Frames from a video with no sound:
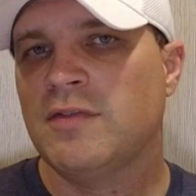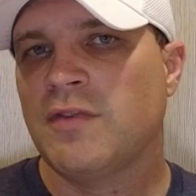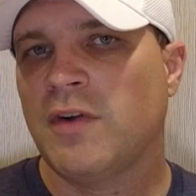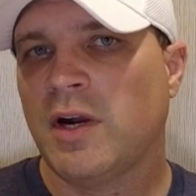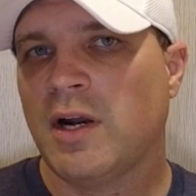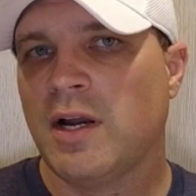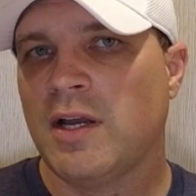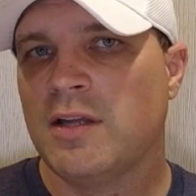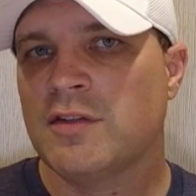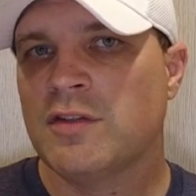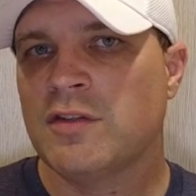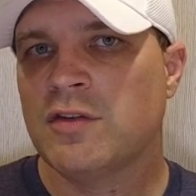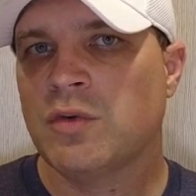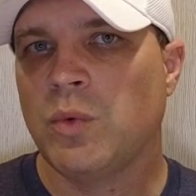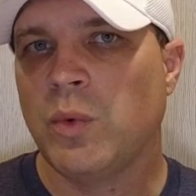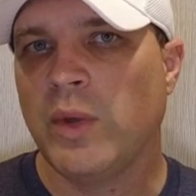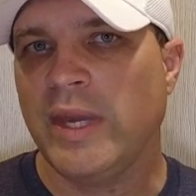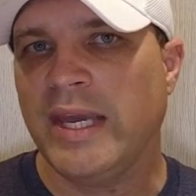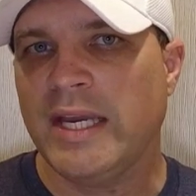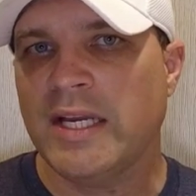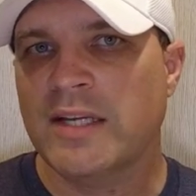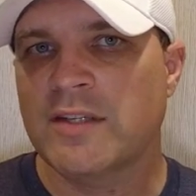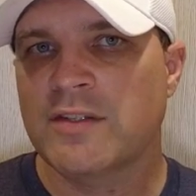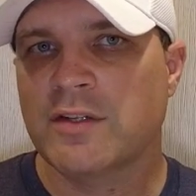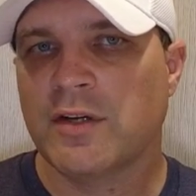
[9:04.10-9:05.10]
far as
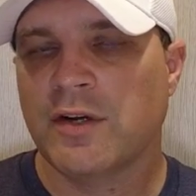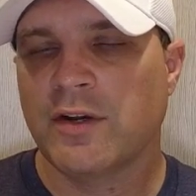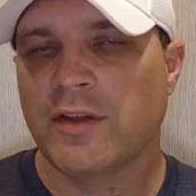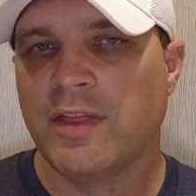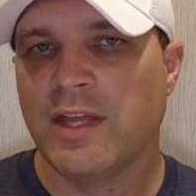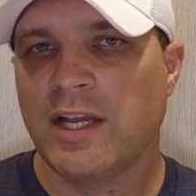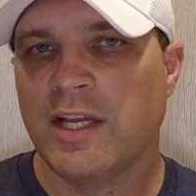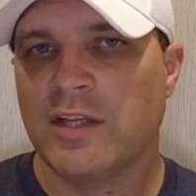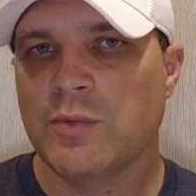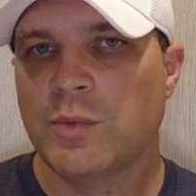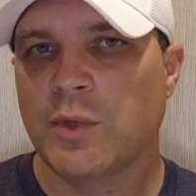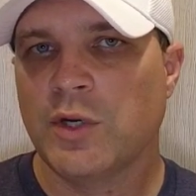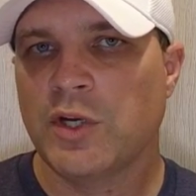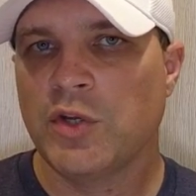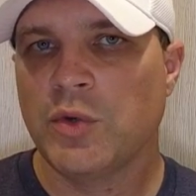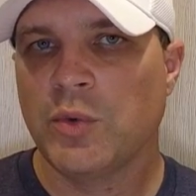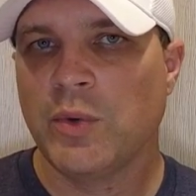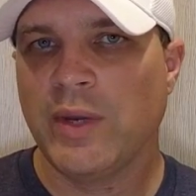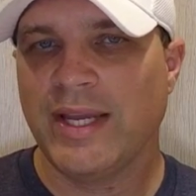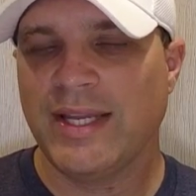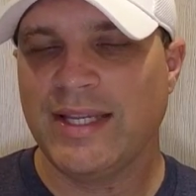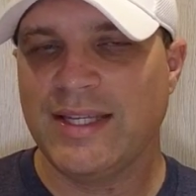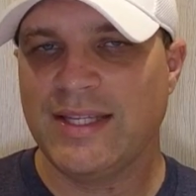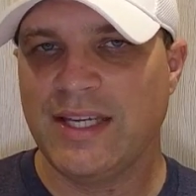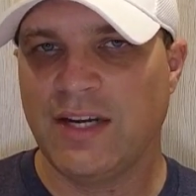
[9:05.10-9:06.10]
tweaks or things we're
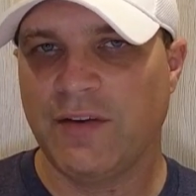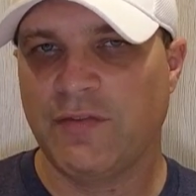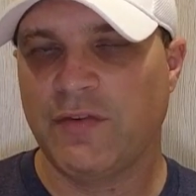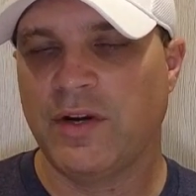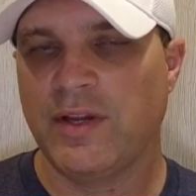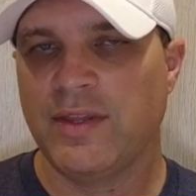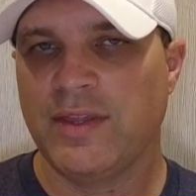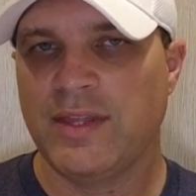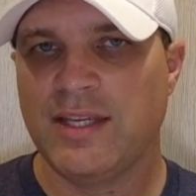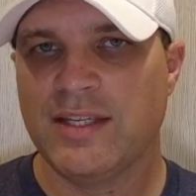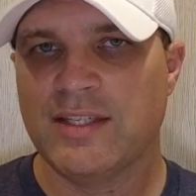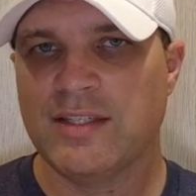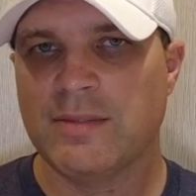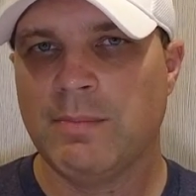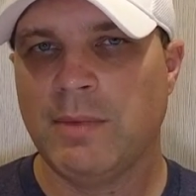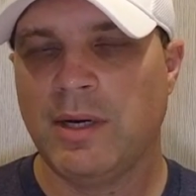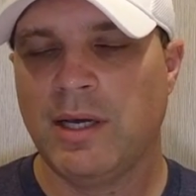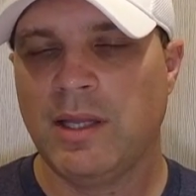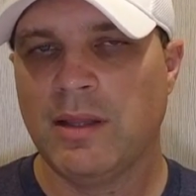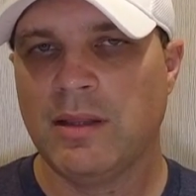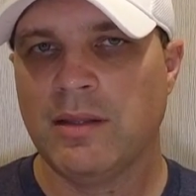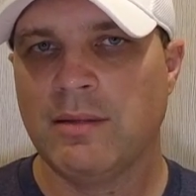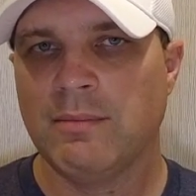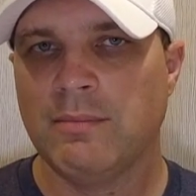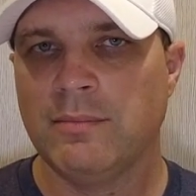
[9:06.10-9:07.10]
doing different this
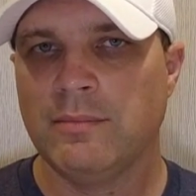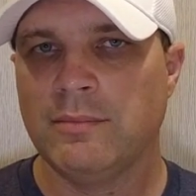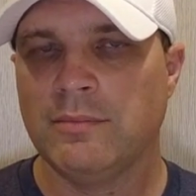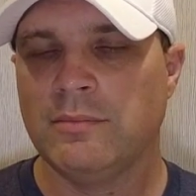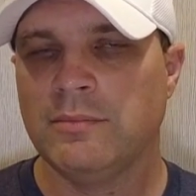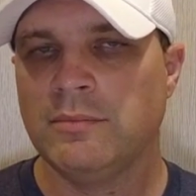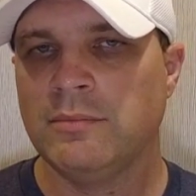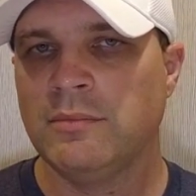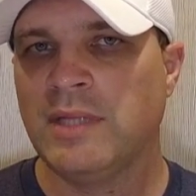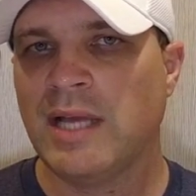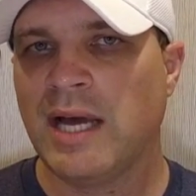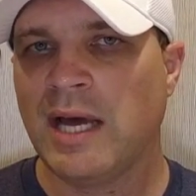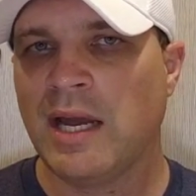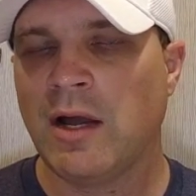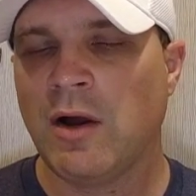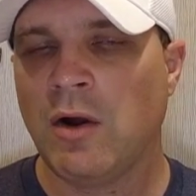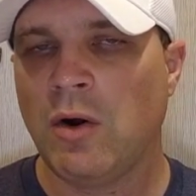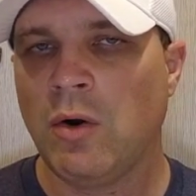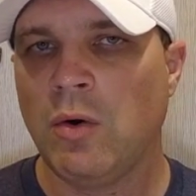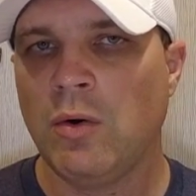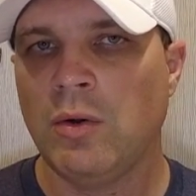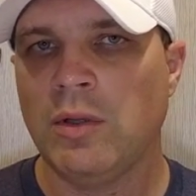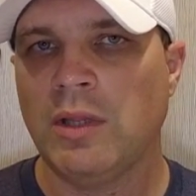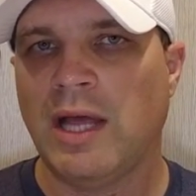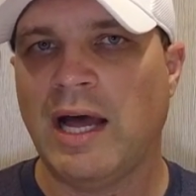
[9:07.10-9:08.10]
month, not a
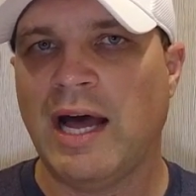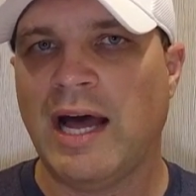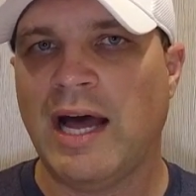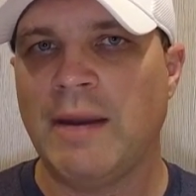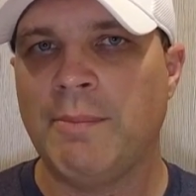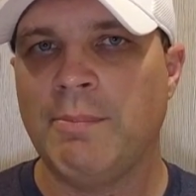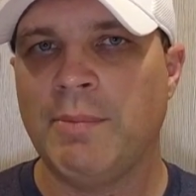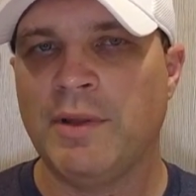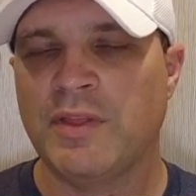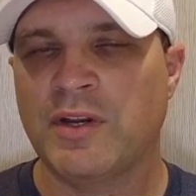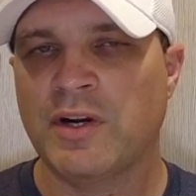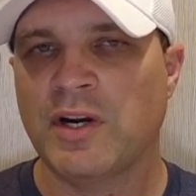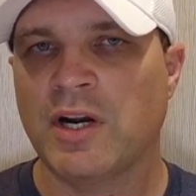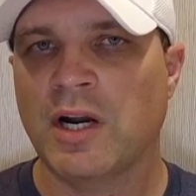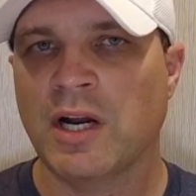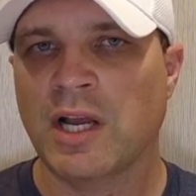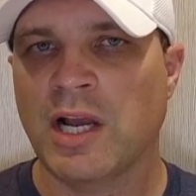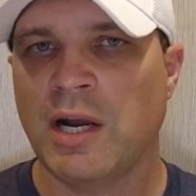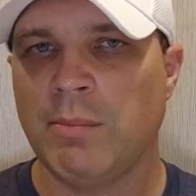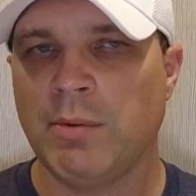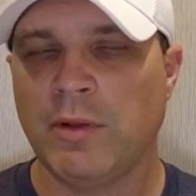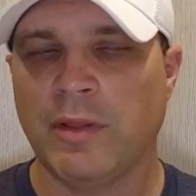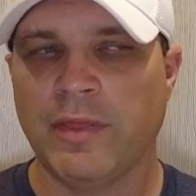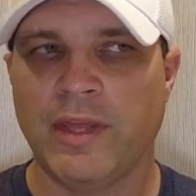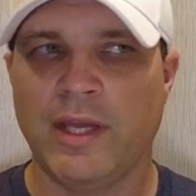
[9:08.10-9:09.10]
whole lot, but there are a
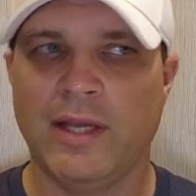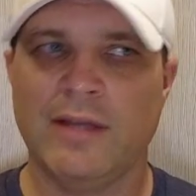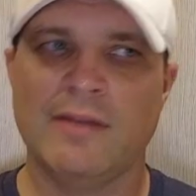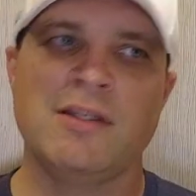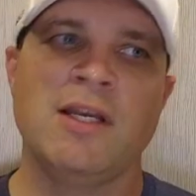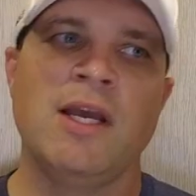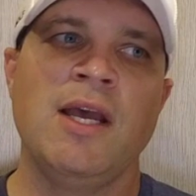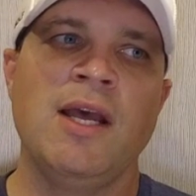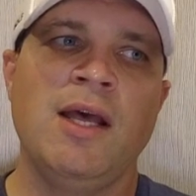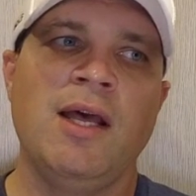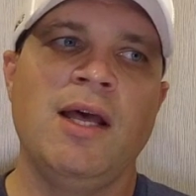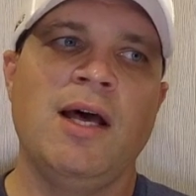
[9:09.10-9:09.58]
couple things.